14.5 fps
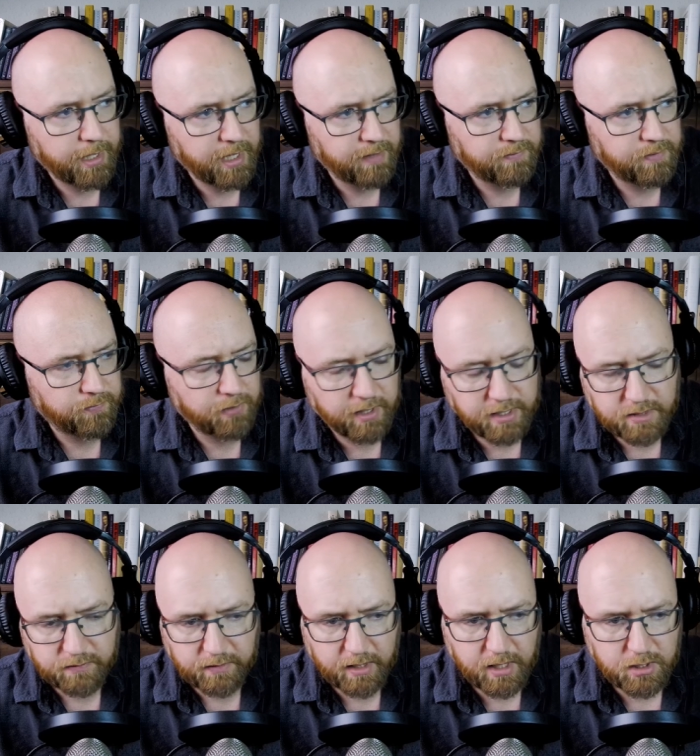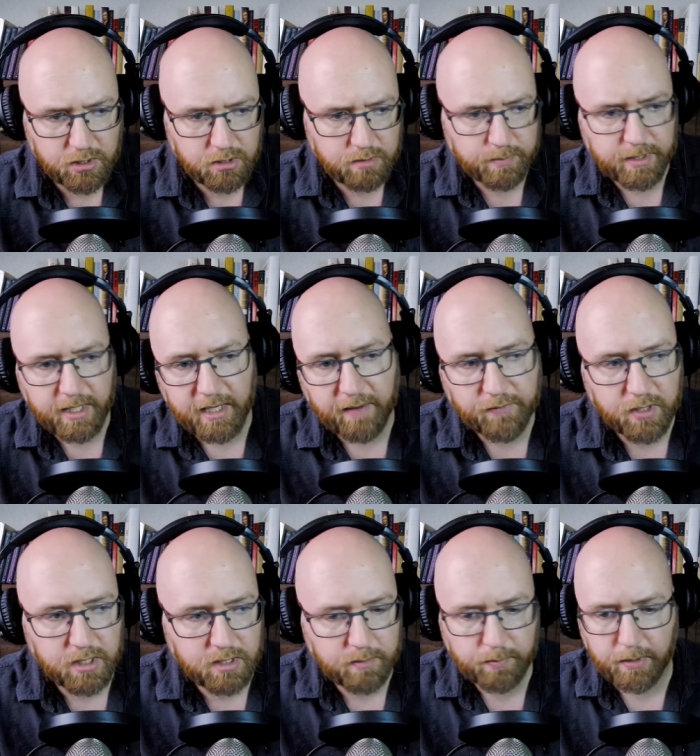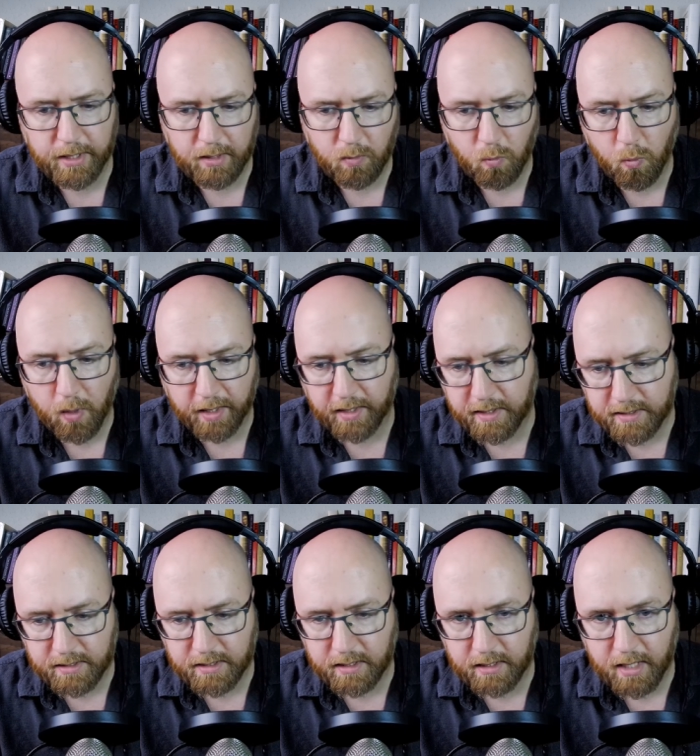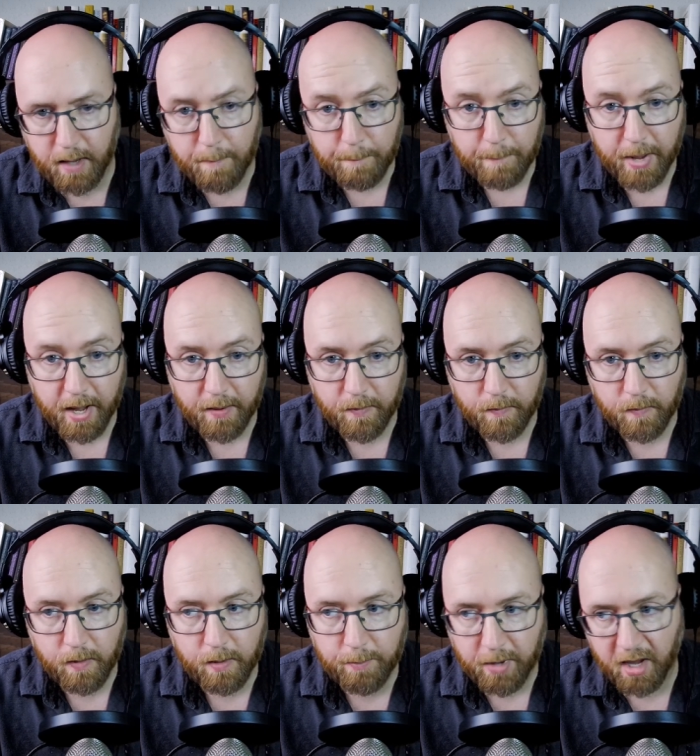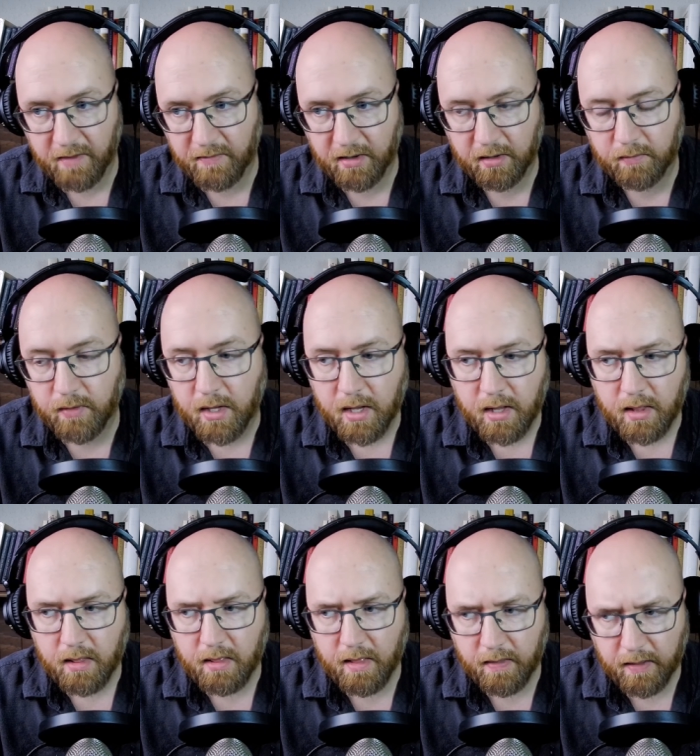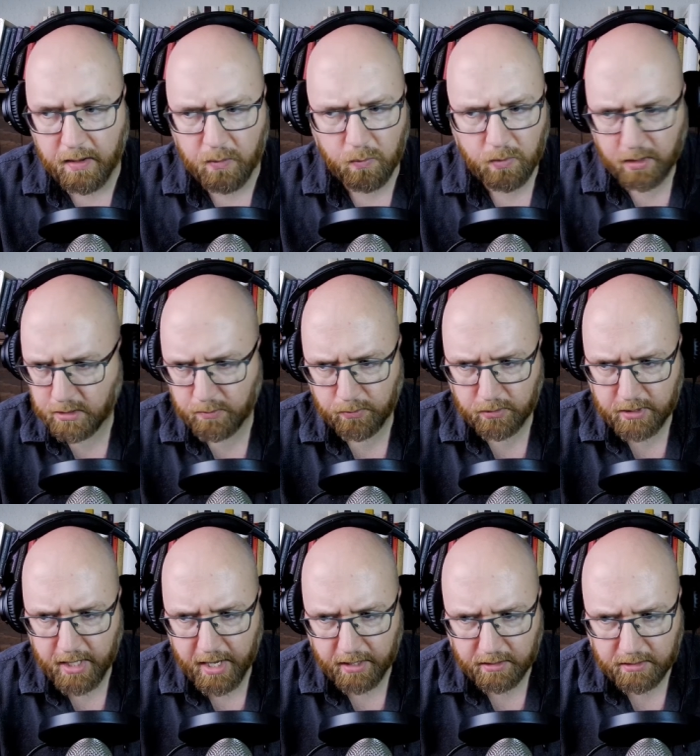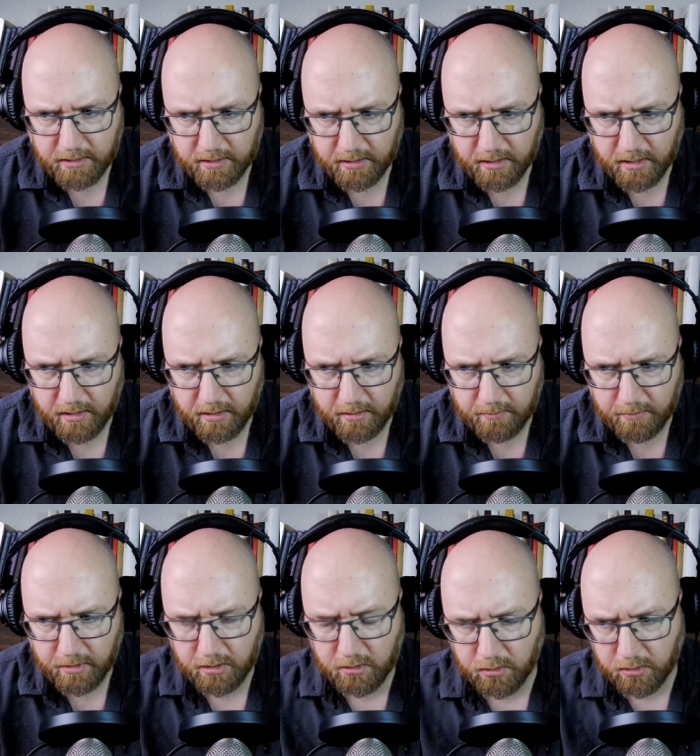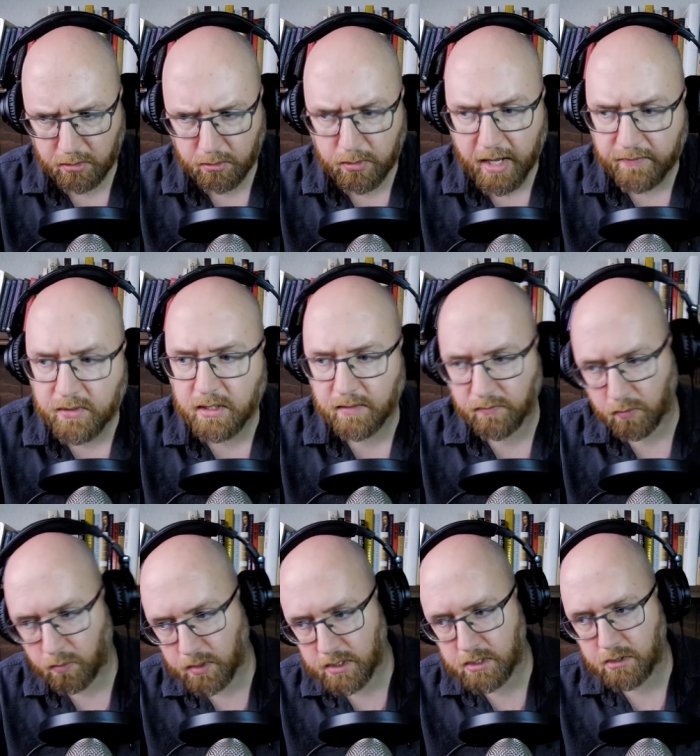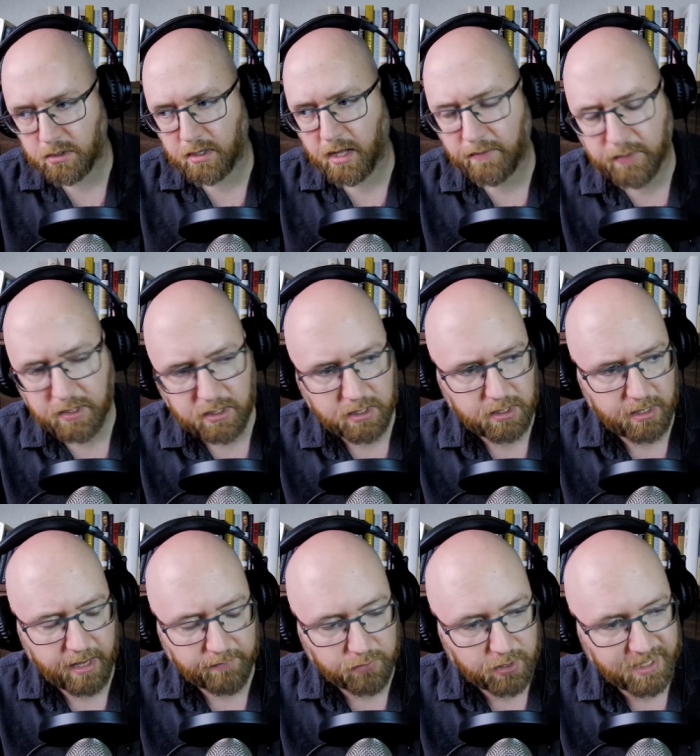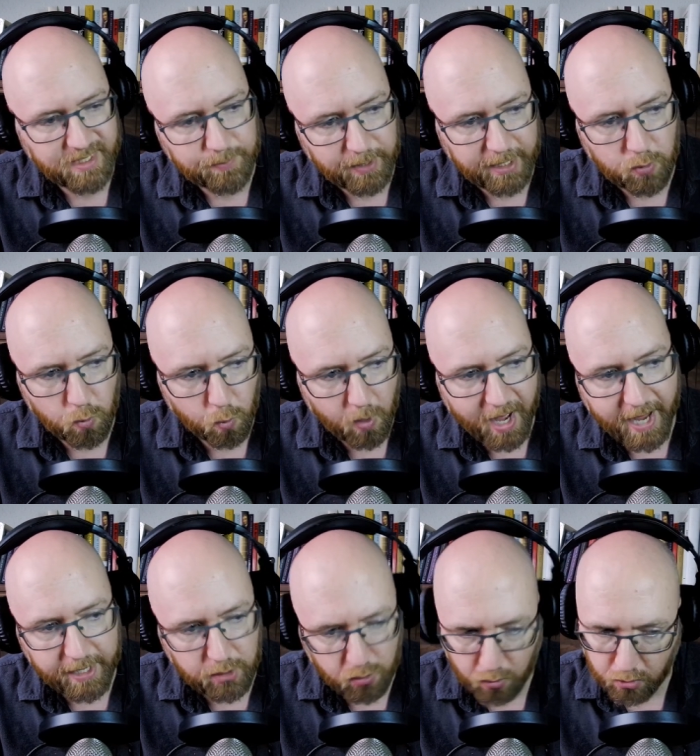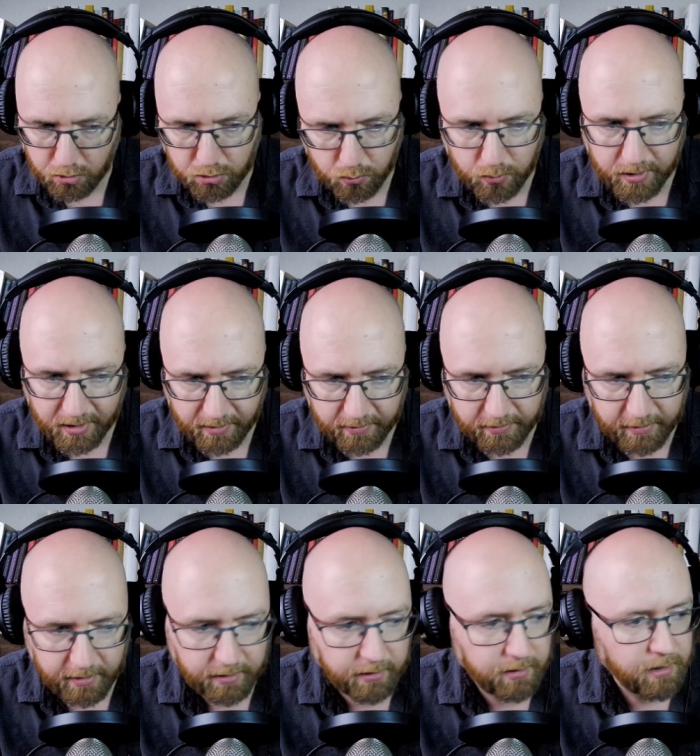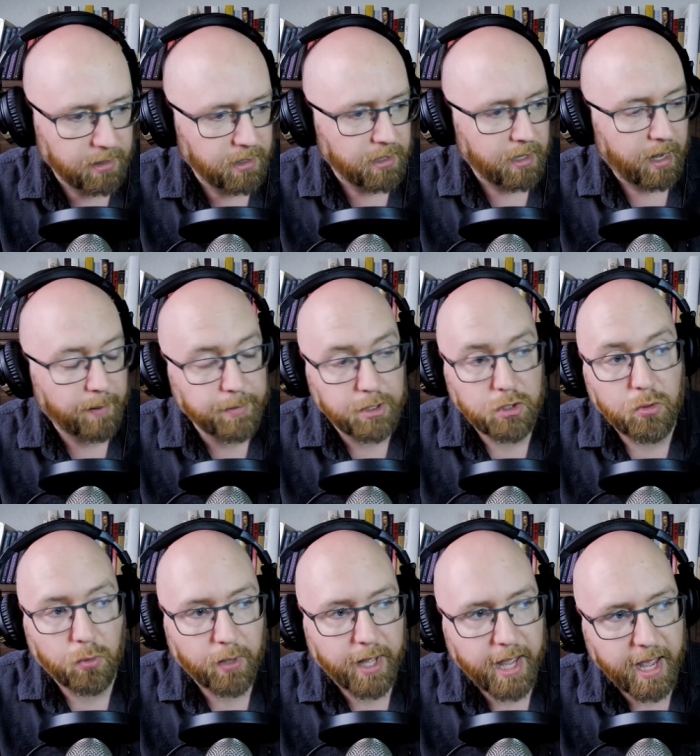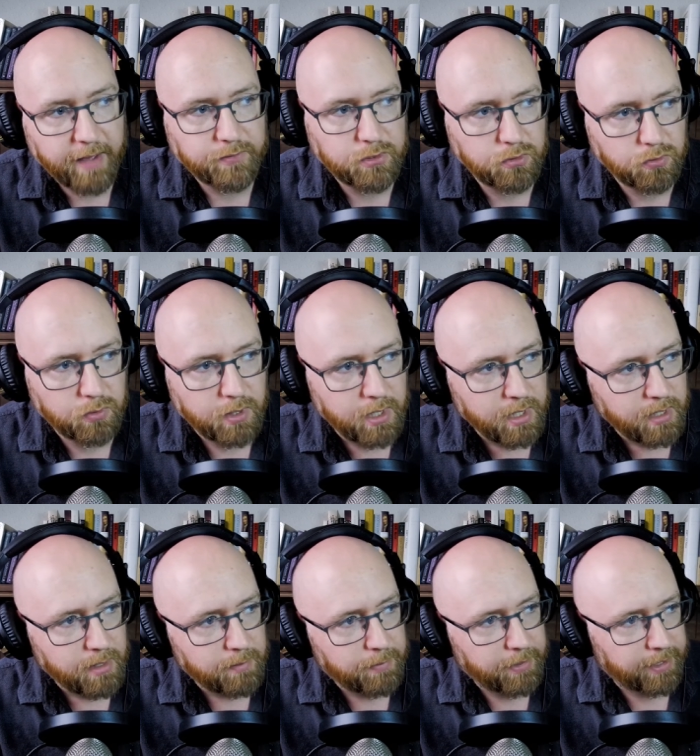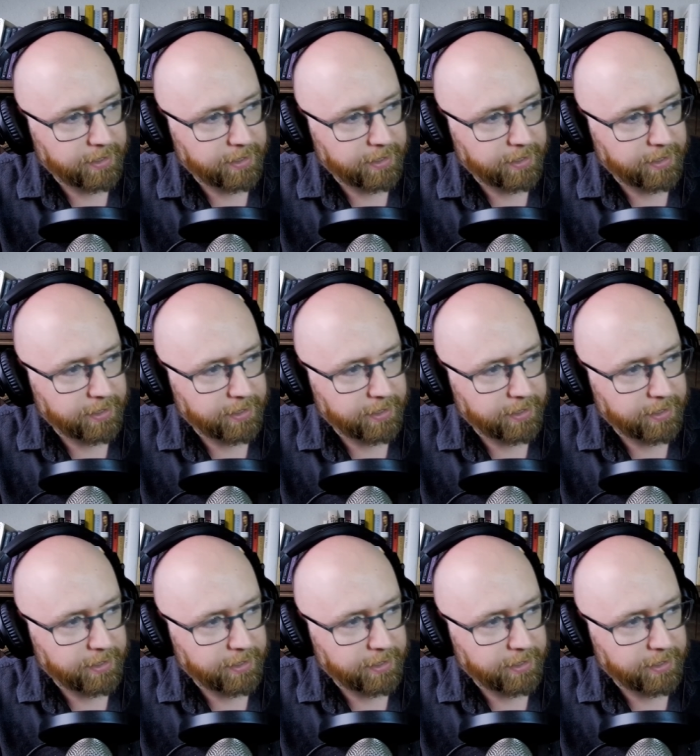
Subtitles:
have different classifications, but they'd have to explain what is it about a bivalve that they want to protect. And you'd have to give a reason. You'd have to explain why you're doing a thing. I mean, you don't have to, but